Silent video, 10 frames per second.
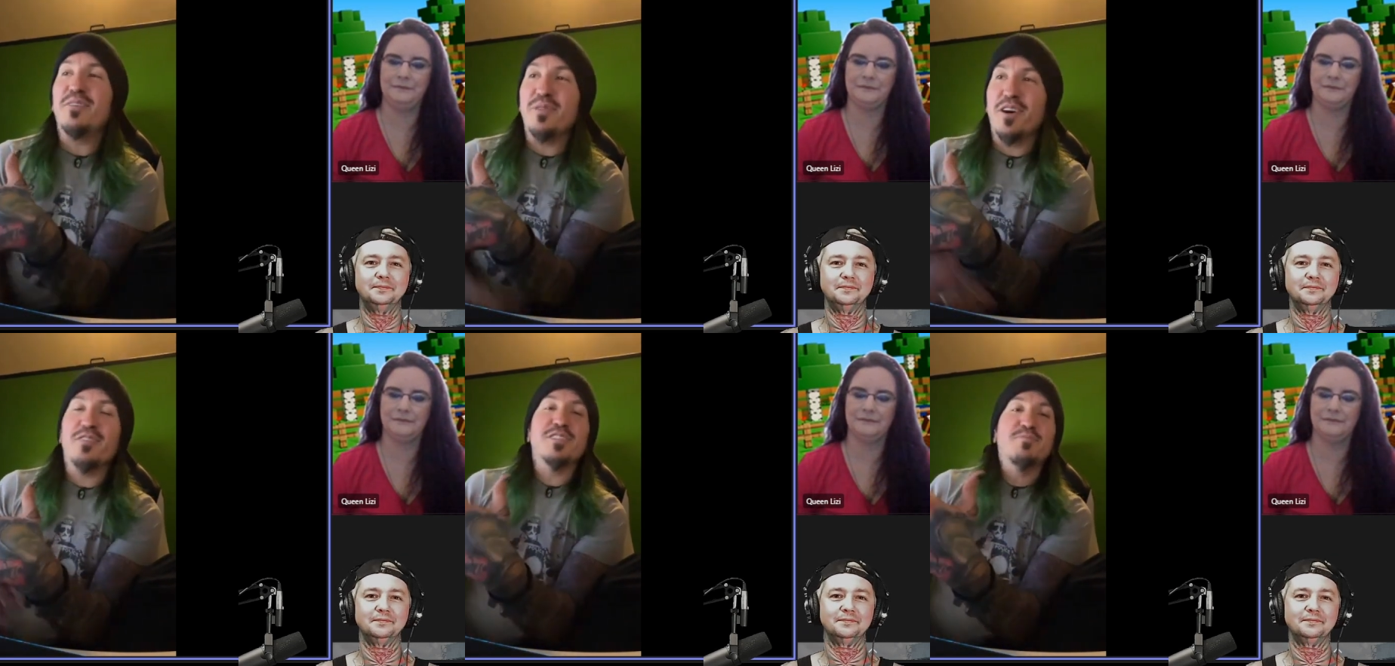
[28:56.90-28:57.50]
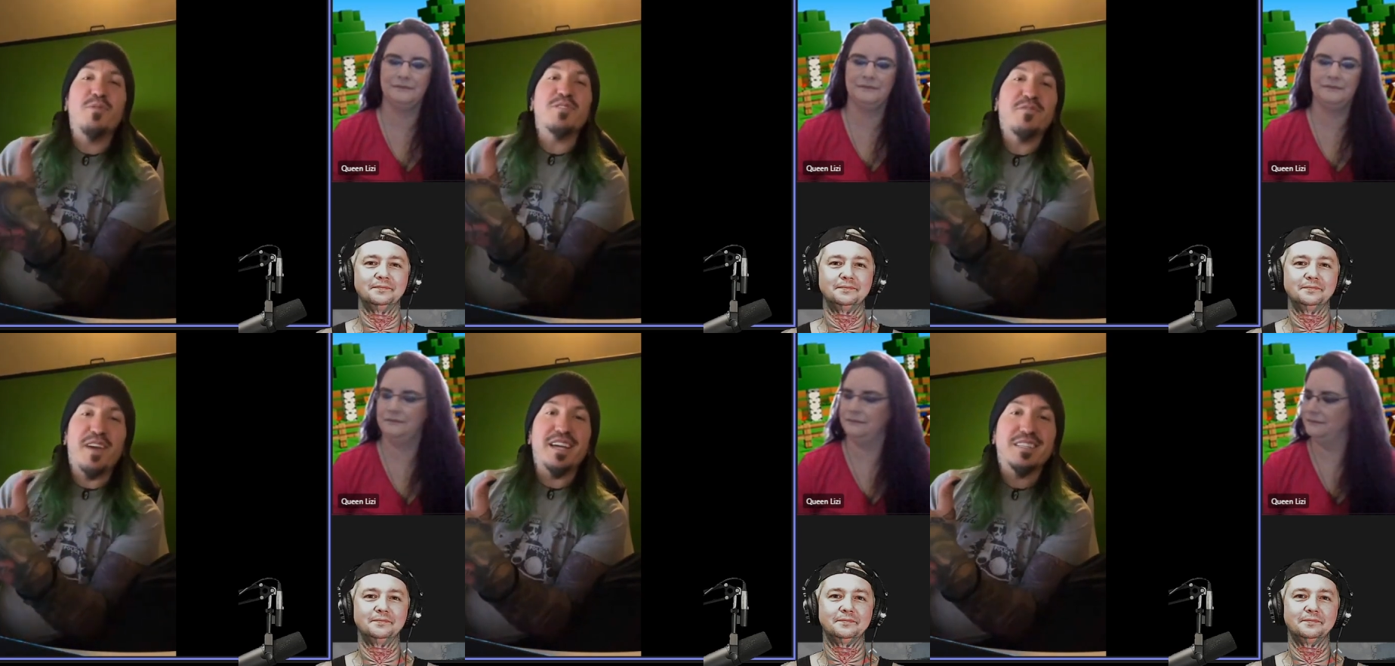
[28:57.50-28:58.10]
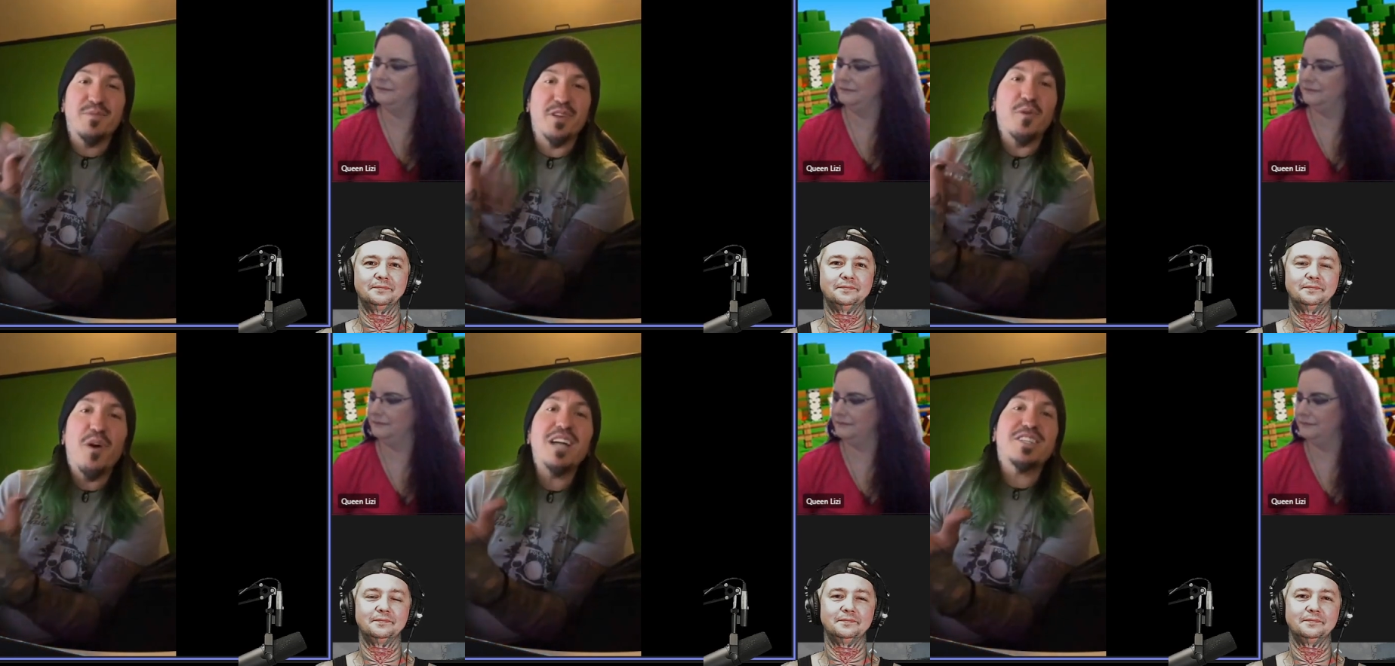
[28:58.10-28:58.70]
Speaker 1: down with other sports fans when
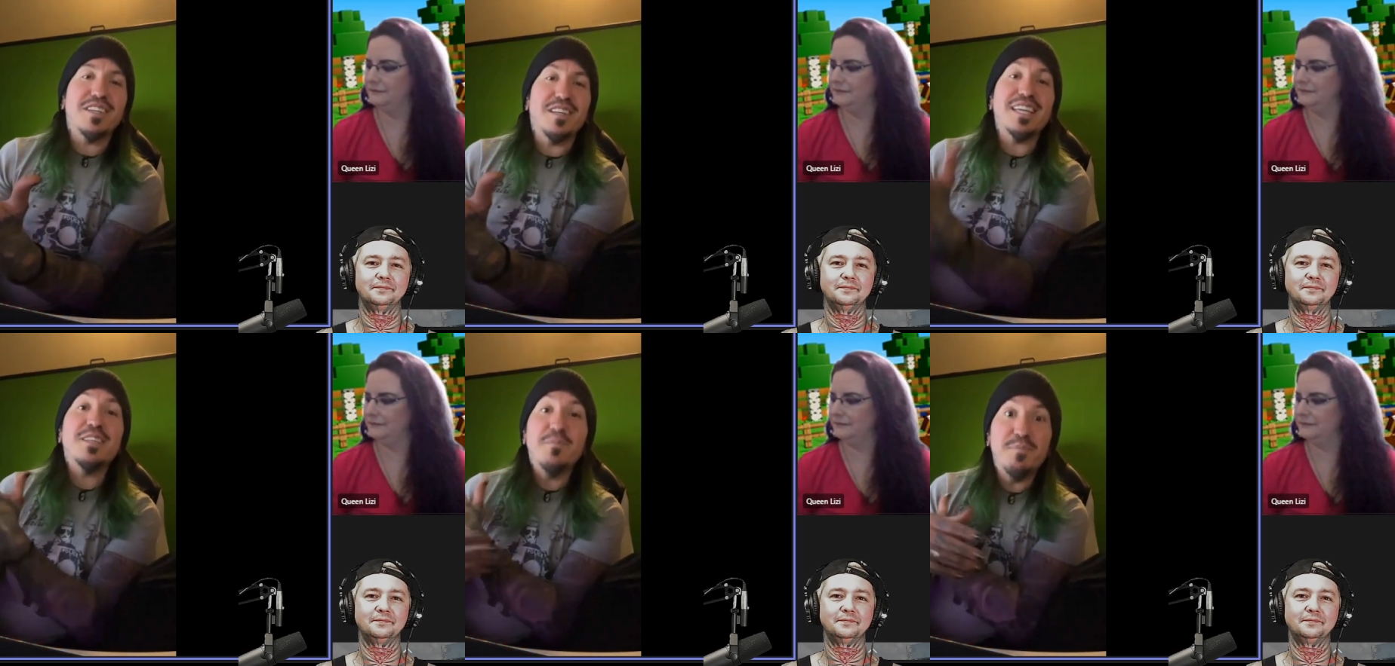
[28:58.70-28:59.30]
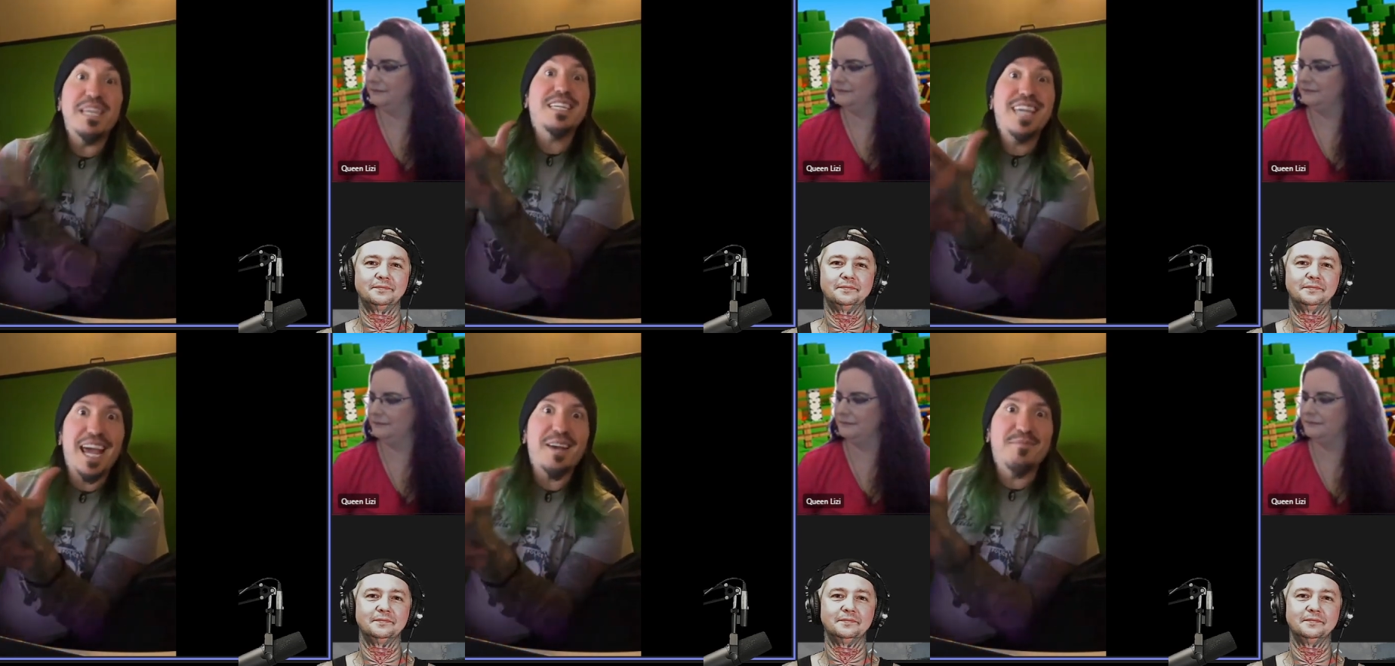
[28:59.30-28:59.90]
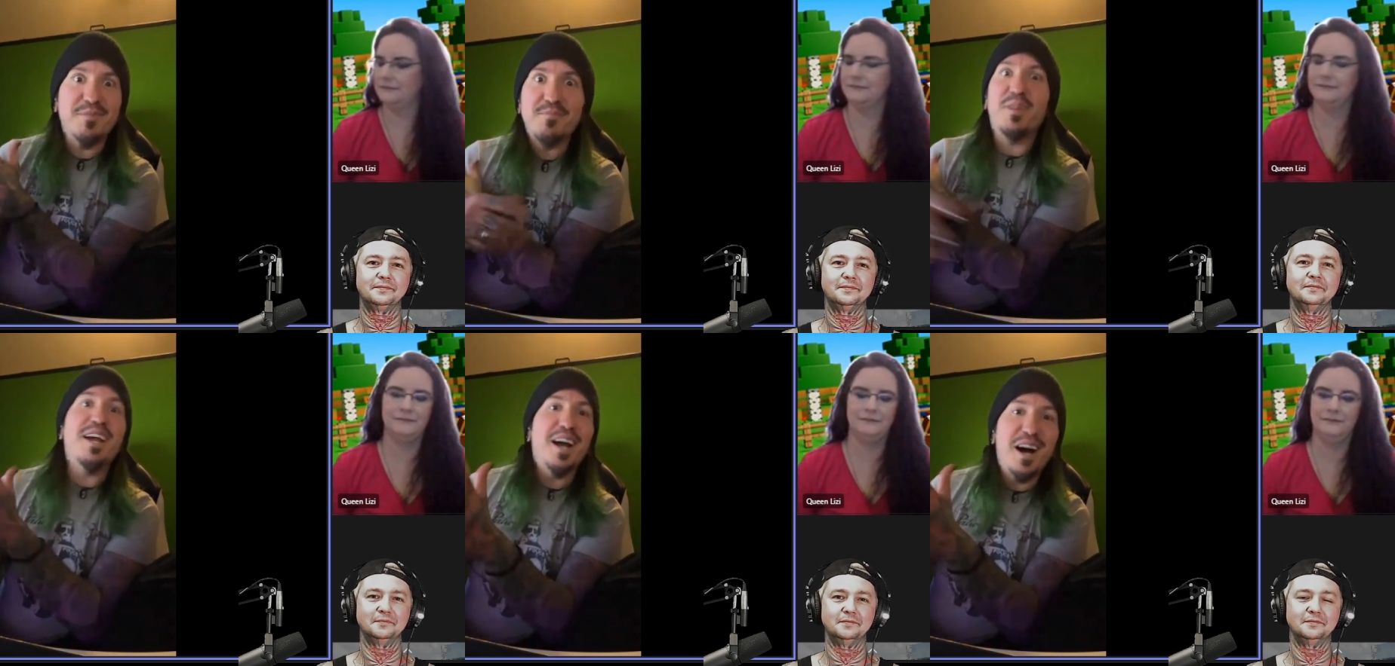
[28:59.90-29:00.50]
they're watching like the big game, the
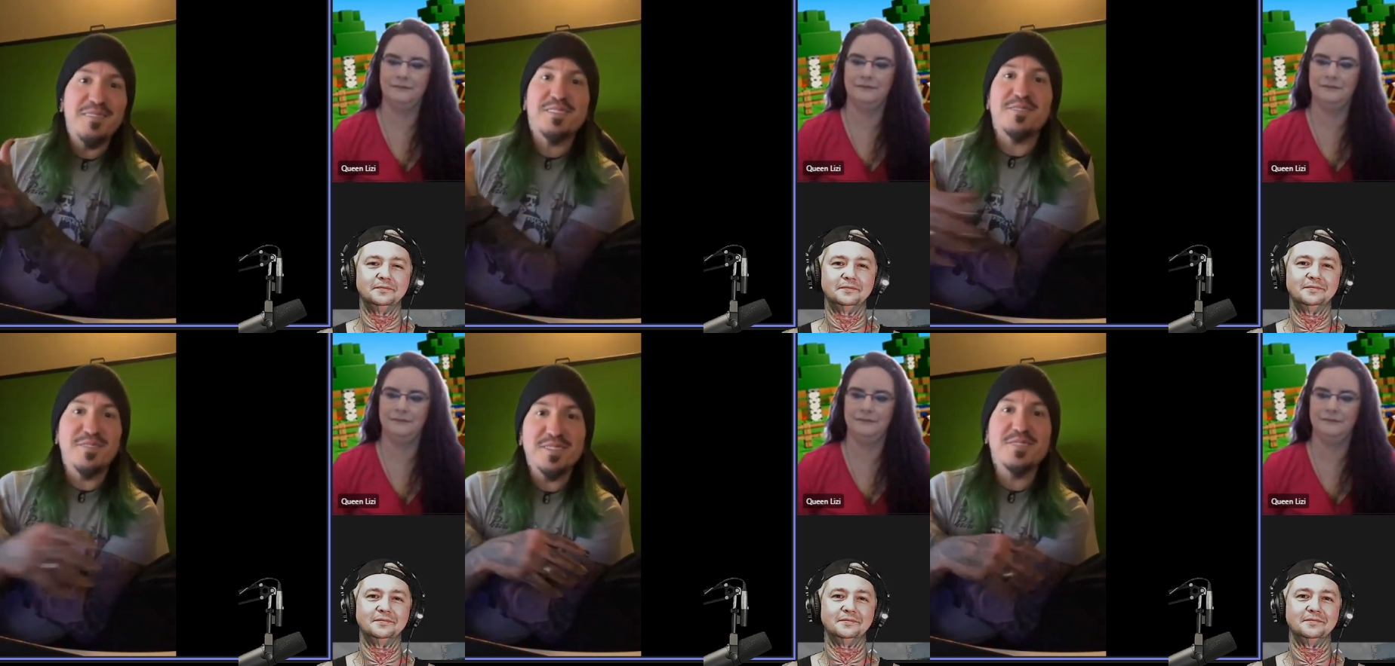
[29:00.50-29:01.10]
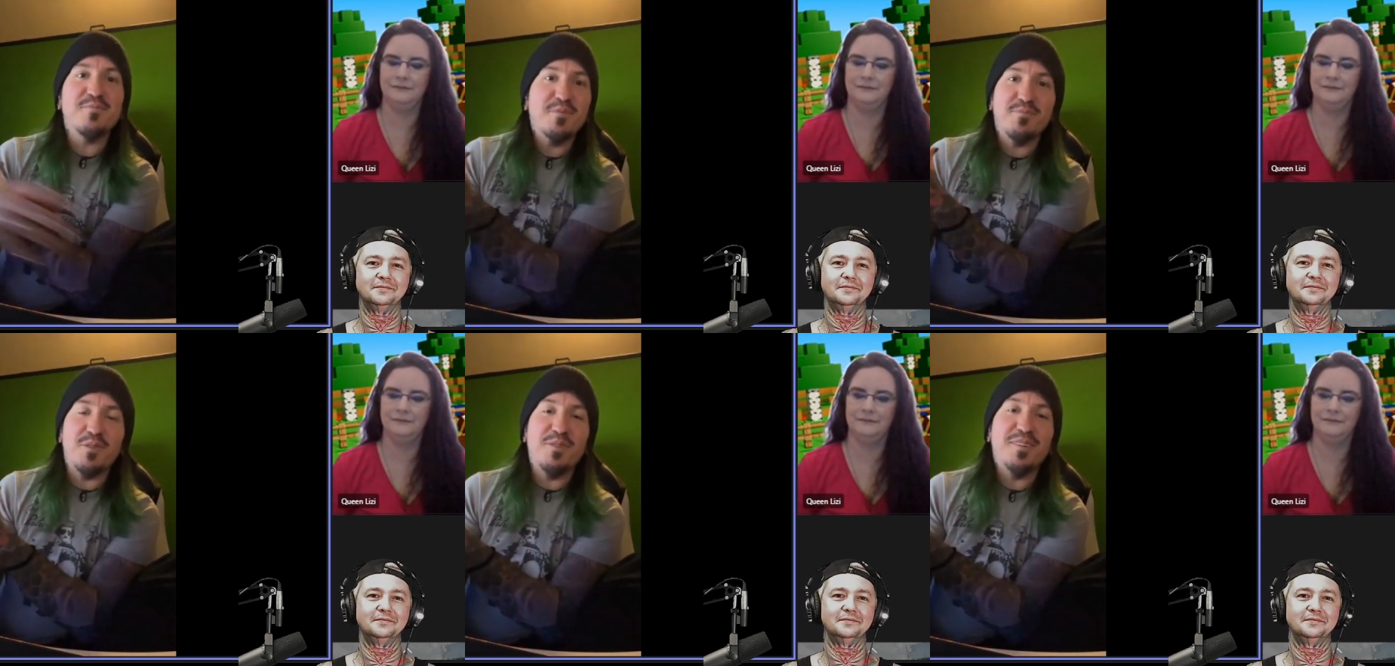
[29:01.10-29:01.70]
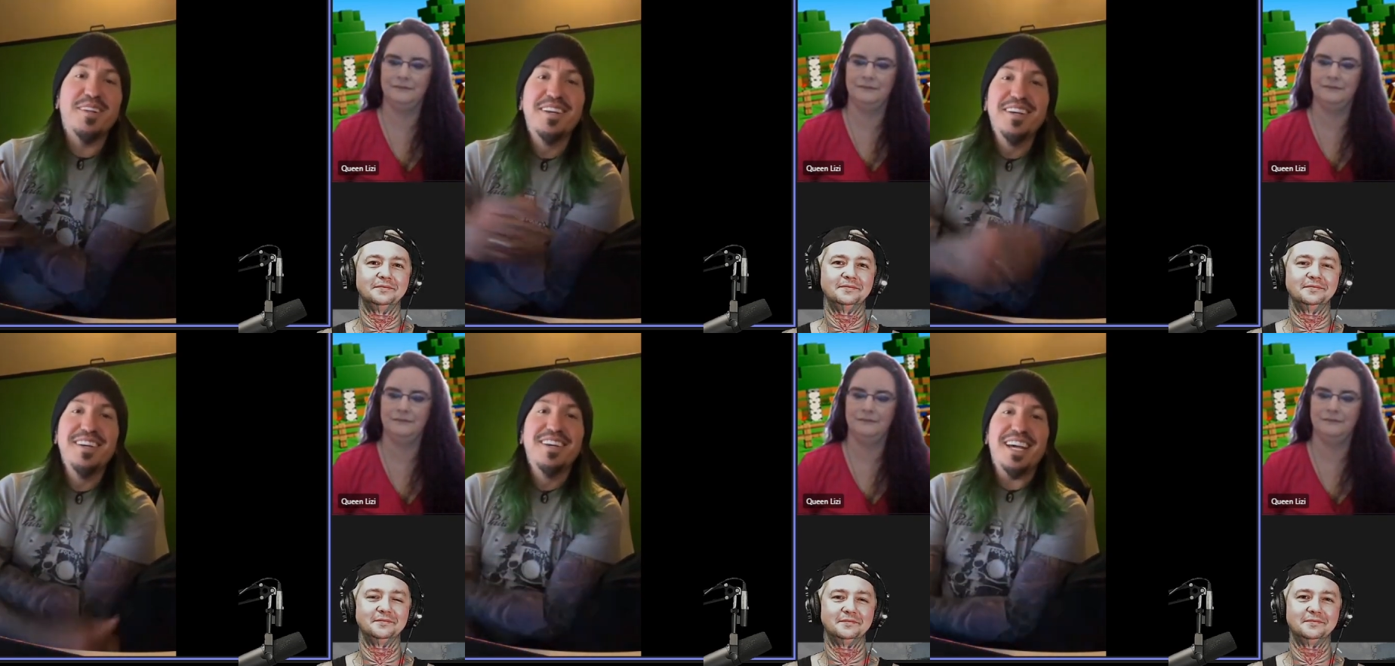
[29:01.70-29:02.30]
playoffs or the Super Bowl,
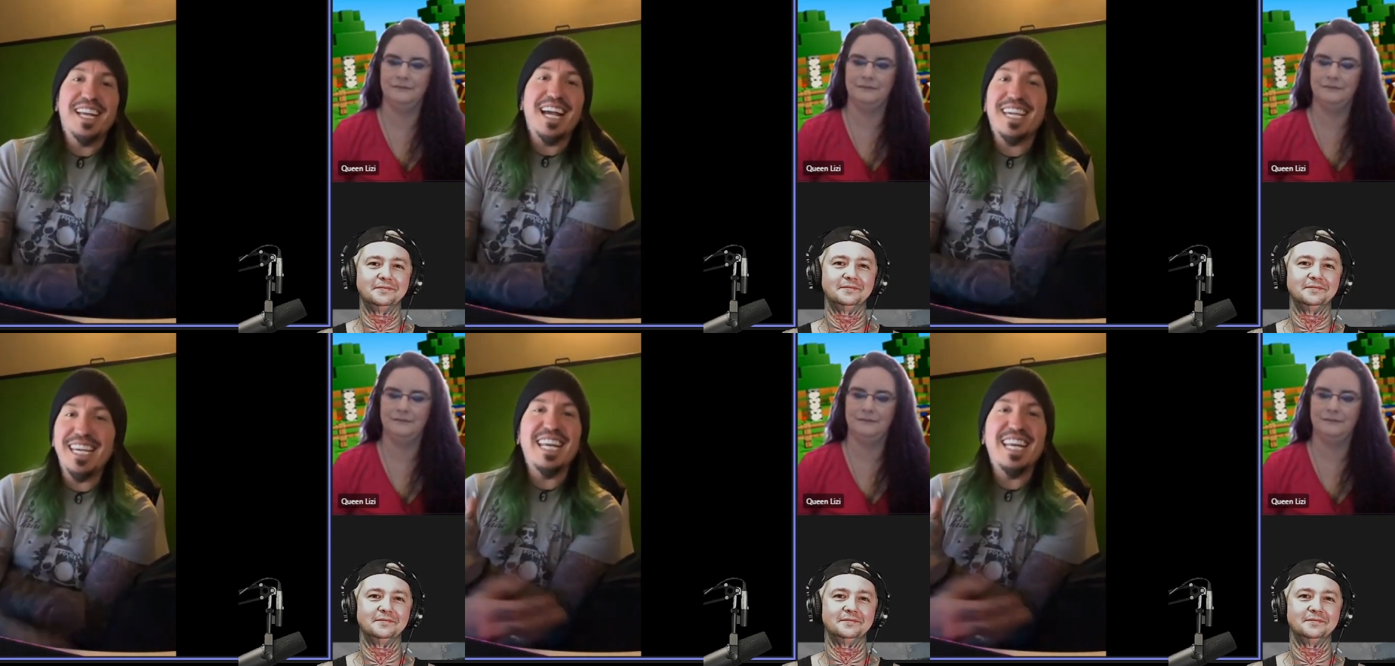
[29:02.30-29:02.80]
and I